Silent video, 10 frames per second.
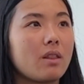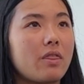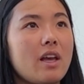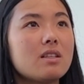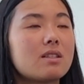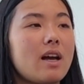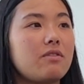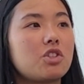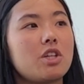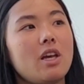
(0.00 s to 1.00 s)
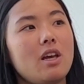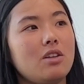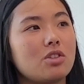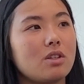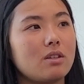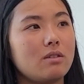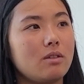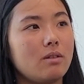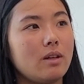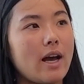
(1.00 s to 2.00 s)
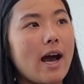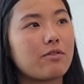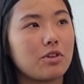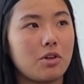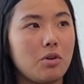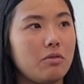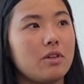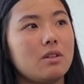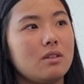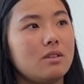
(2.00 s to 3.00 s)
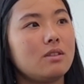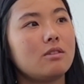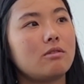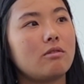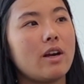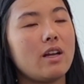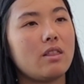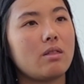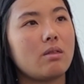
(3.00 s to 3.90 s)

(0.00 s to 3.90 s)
things have changed after COVID, mm. right?